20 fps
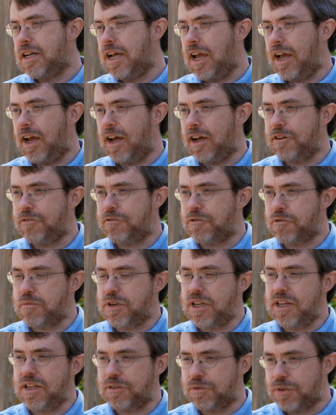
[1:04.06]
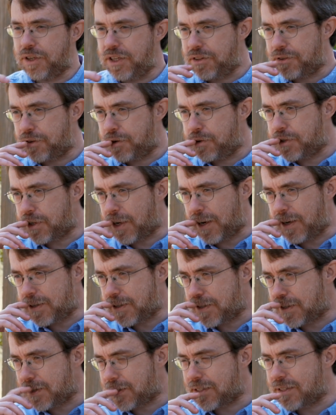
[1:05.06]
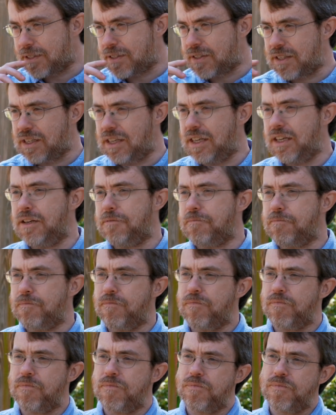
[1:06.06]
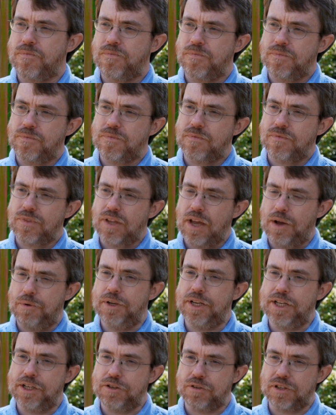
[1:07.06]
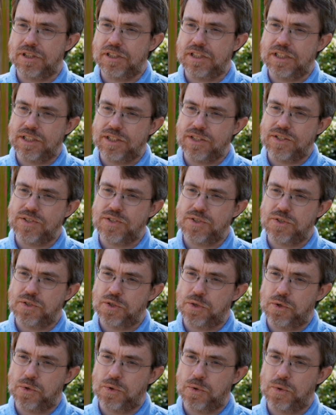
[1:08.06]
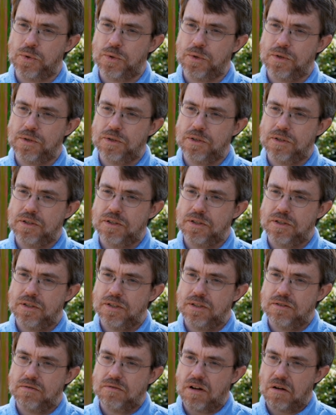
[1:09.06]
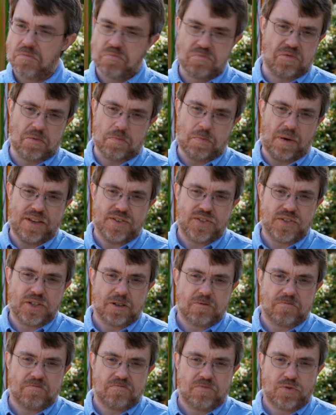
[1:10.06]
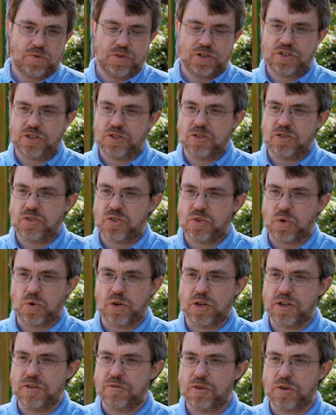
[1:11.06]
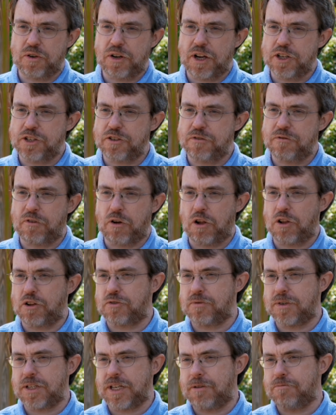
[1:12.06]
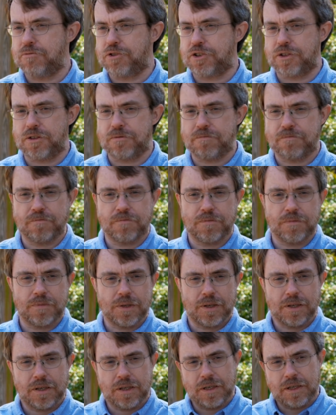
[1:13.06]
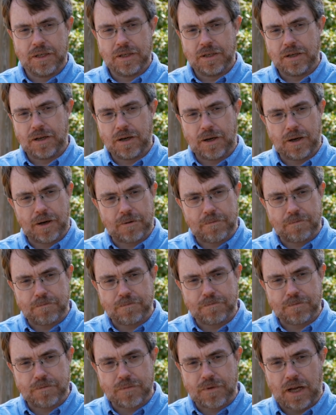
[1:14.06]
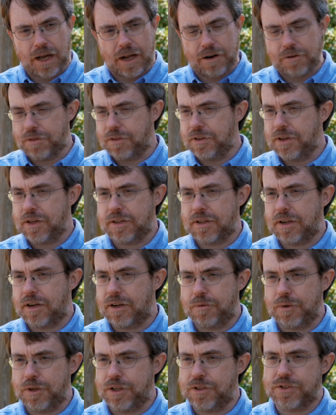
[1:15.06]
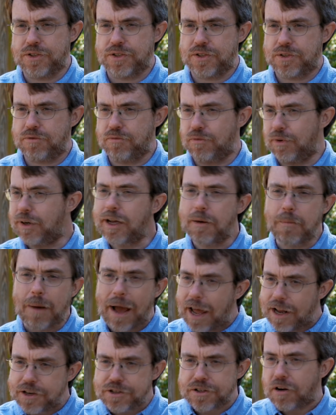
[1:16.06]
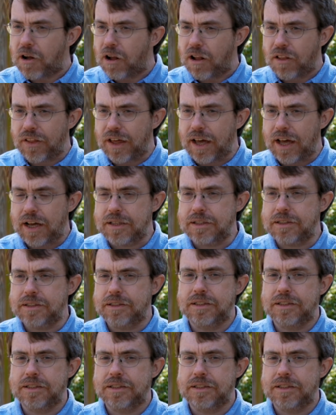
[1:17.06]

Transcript: And for me to read through Genesis and see how integral it is to the basic Christian story of creation, fall, and redemption, I don't think that we can just reimagine all that.